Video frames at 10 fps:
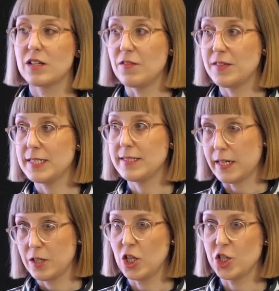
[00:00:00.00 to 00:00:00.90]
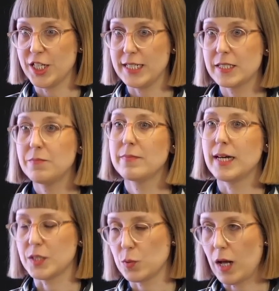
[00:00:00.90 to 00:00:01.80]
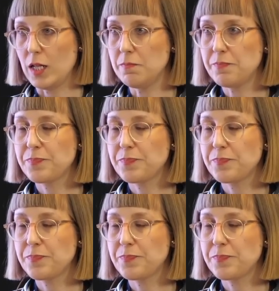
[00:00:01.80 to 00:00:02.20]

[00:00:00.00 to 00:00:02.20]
of these technologies as well.